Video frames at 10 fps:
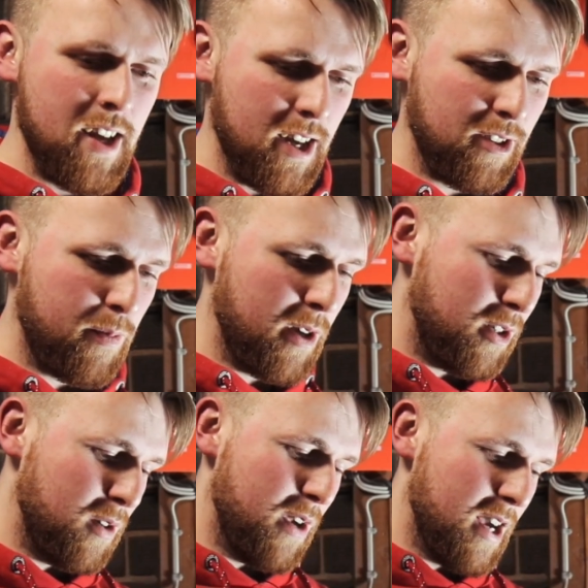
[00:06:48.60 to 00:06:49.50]
And to be
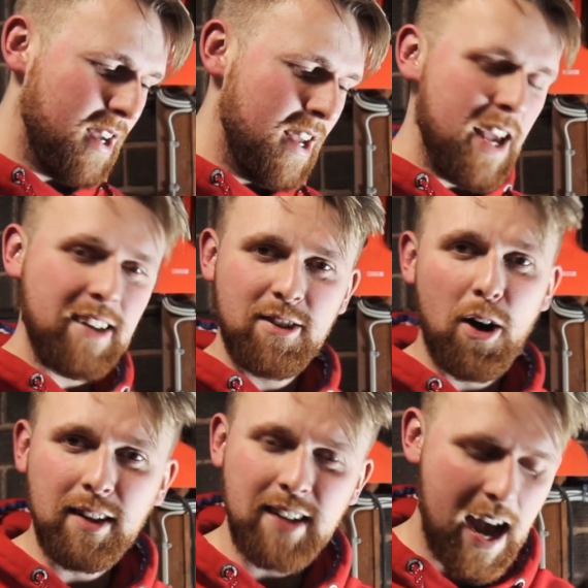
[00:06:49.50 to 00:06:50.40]
honest with you, it's
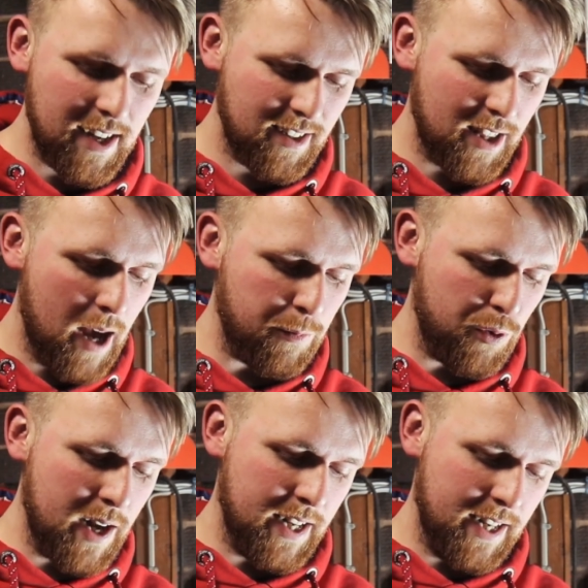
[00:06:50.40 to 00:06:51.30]
not a task that I'm
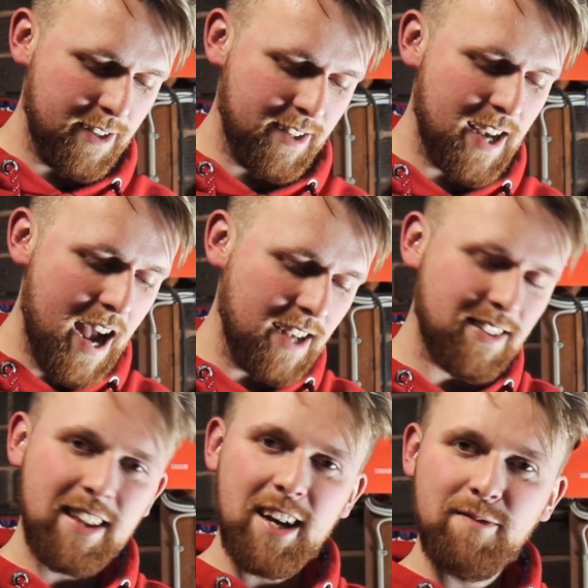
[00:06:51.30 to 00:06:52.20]
dreading, it's a
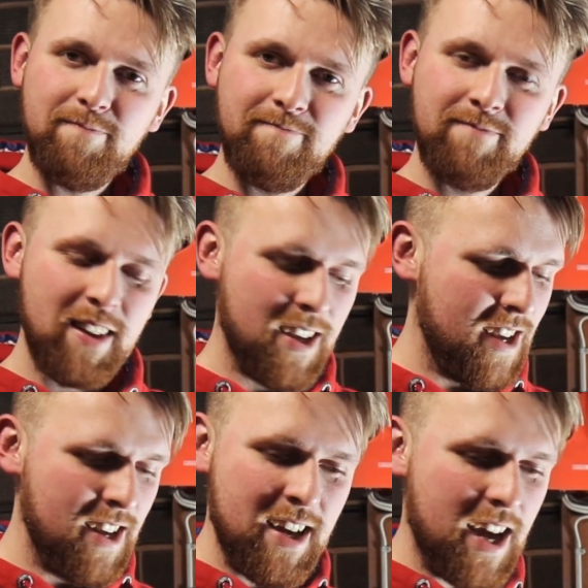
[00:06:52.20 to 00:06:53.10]
task that
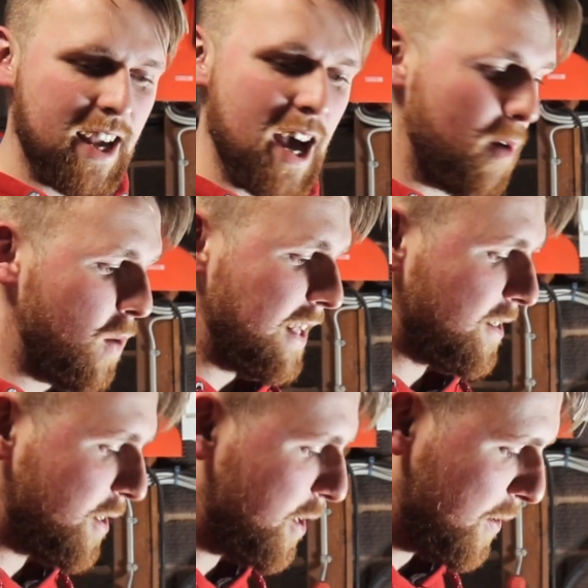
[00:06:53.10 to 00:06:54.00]
I can't wait
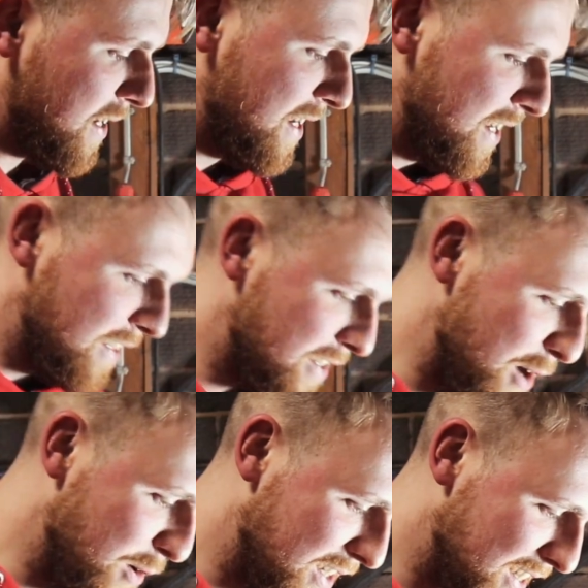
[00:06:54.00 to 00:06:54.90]
to do.
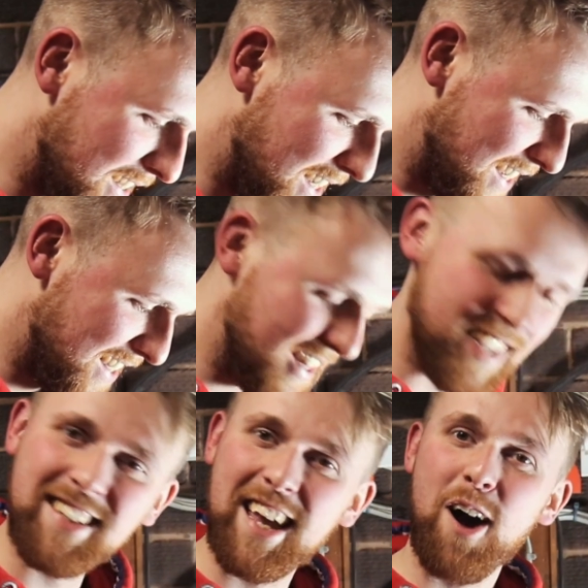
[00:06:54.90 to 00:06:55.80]
So
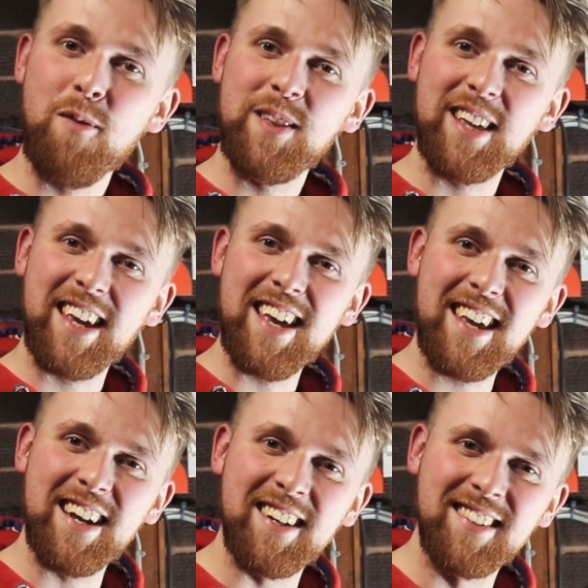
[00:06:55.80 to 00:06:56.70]
let's get on with the
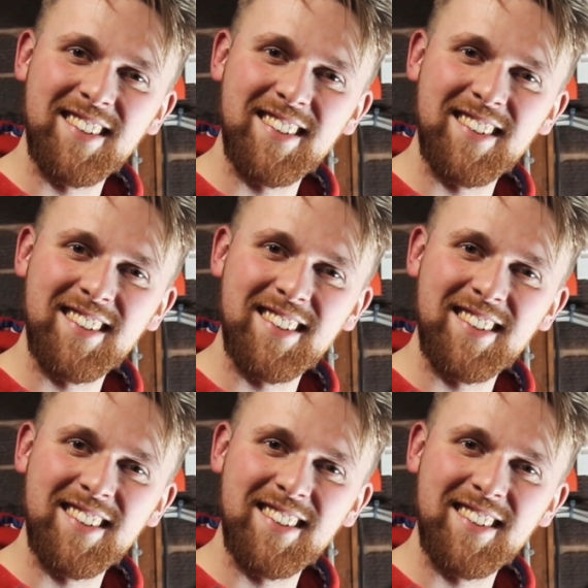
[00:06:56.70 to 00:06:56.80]
geekiness.